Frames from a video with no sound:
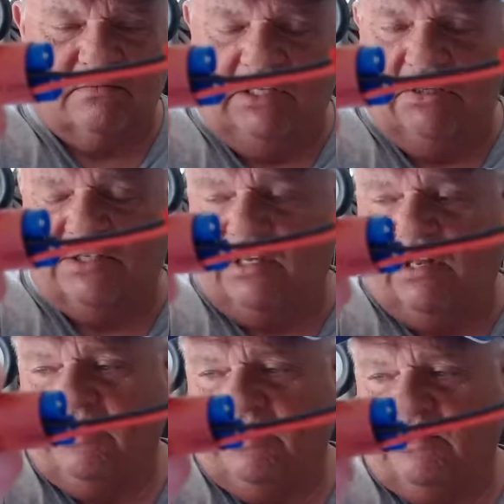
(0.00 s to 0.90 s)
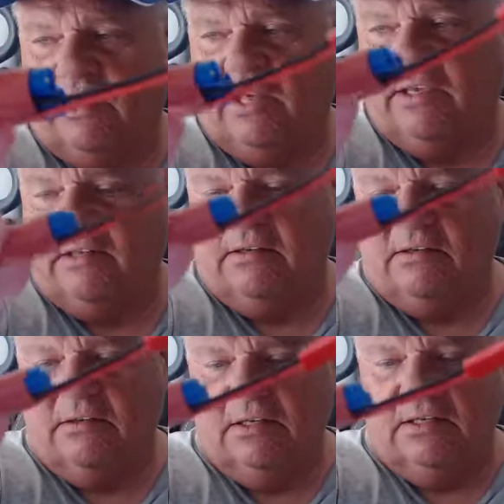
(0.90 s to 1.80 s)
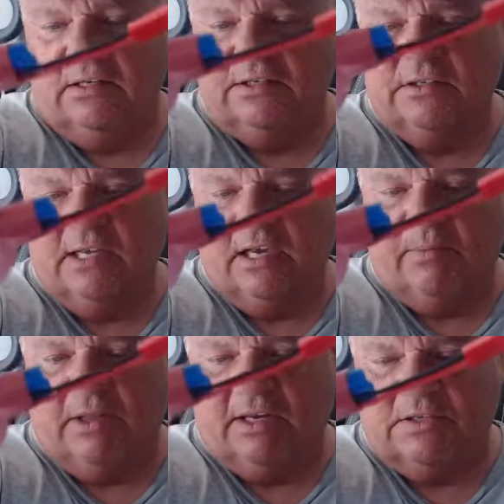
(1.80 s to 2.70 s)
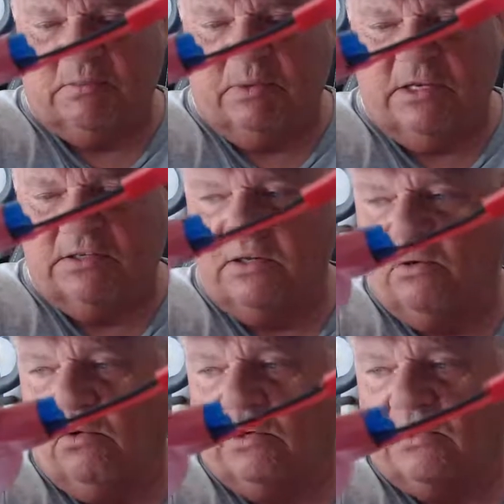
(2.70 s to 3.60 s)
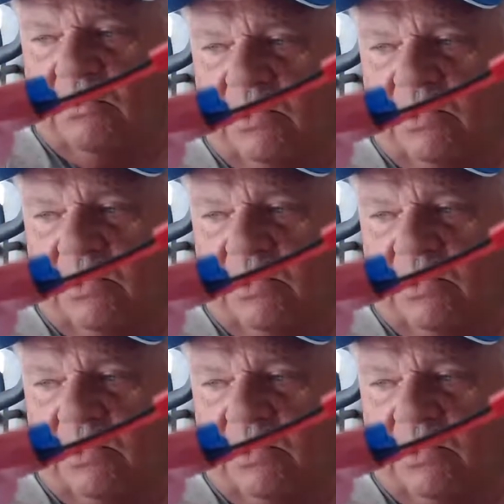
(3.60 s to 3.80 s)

nice. I like it. It doesn't take up a lot of space, and it works really,